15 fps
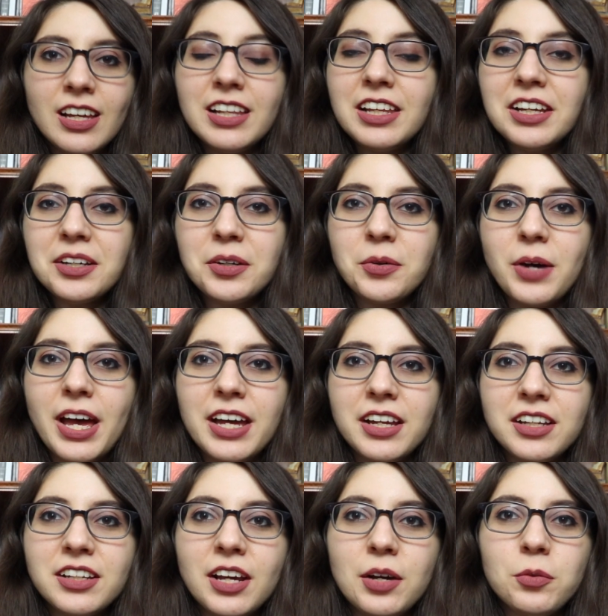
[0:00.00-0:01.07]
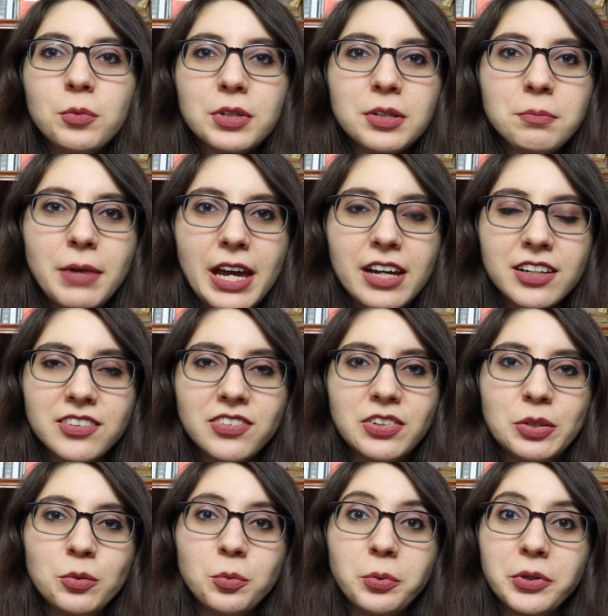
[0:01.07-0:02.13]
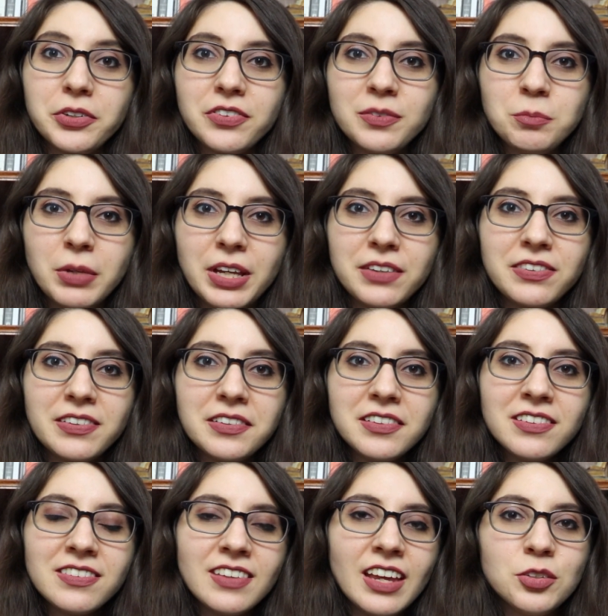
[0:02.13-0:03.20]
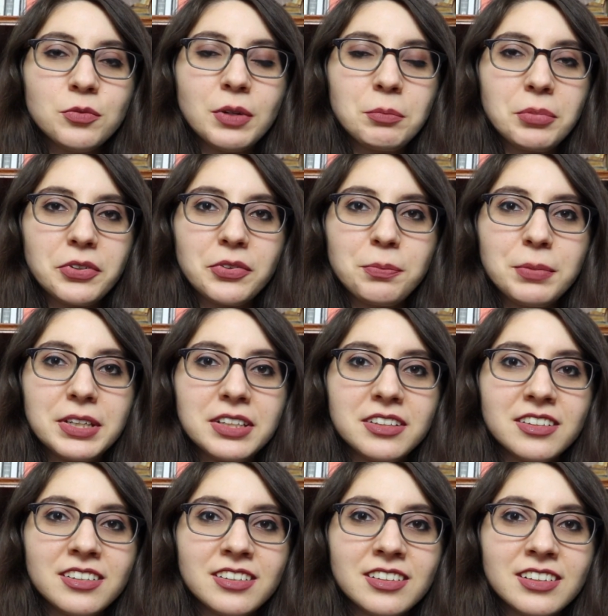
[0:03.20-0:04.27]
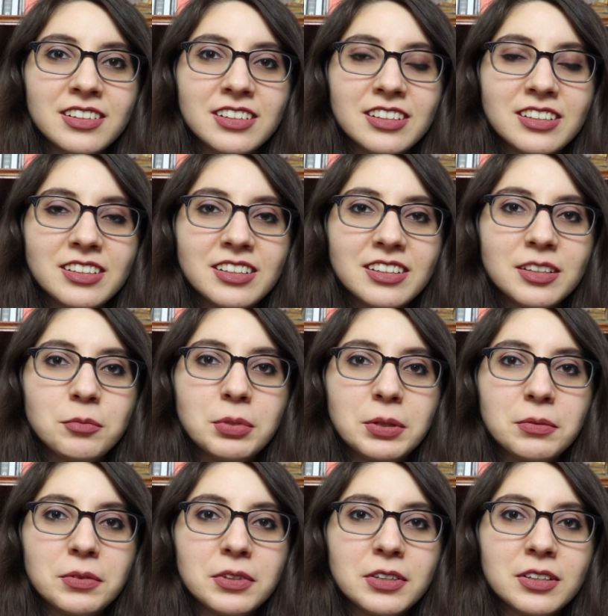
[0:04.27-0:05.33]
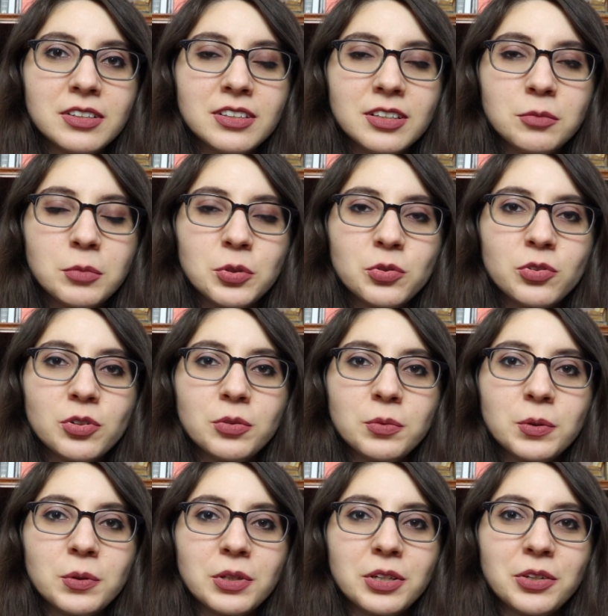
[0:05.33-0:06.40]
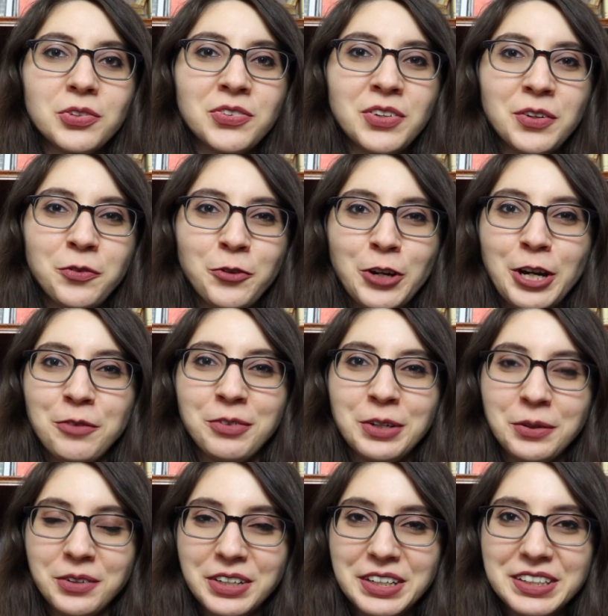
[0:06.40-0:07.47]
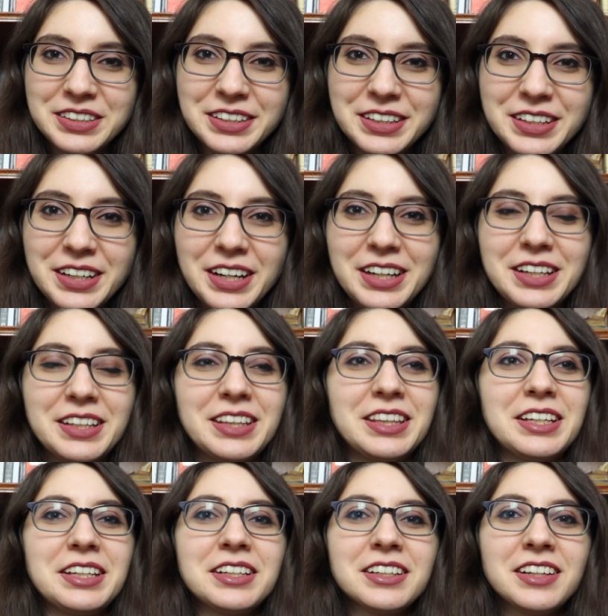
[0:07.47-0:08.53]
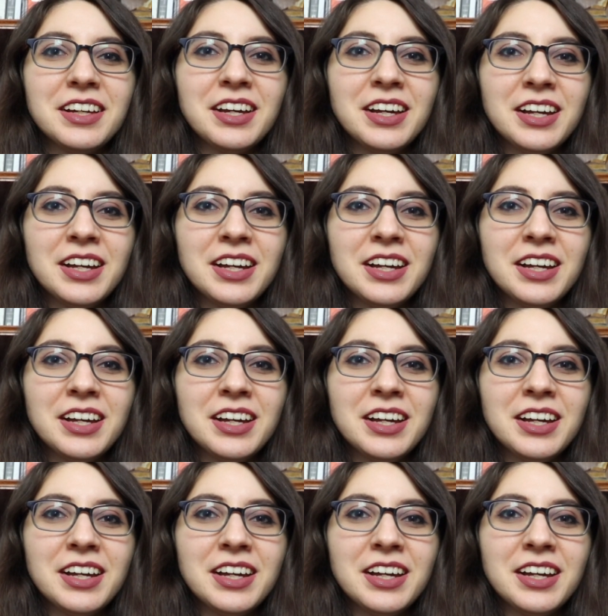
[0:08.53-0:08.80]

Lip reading: Hello, and welcome back to Words and Pixels. November's been a bit of an emotional roller coaster for everyone, I think.